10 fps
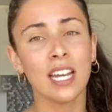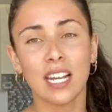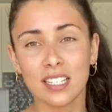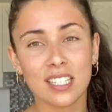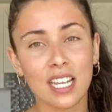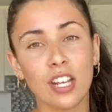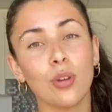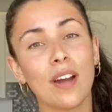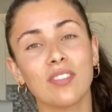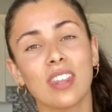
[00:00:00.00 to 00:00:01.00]
Instead, you
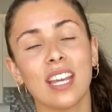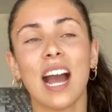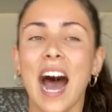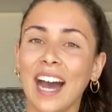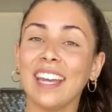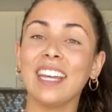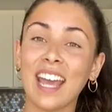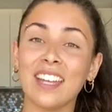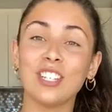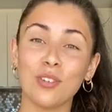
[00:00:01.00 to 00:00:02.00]
have to think, I
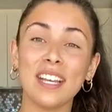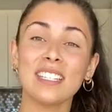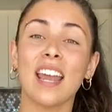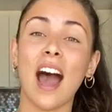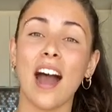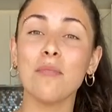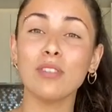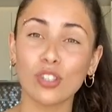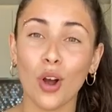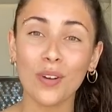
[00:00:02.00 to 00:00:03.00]
can do this and I'm
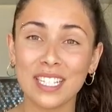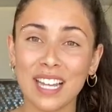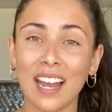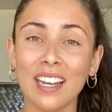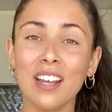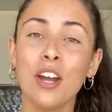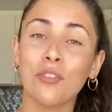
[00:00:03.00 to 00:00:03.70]
so excited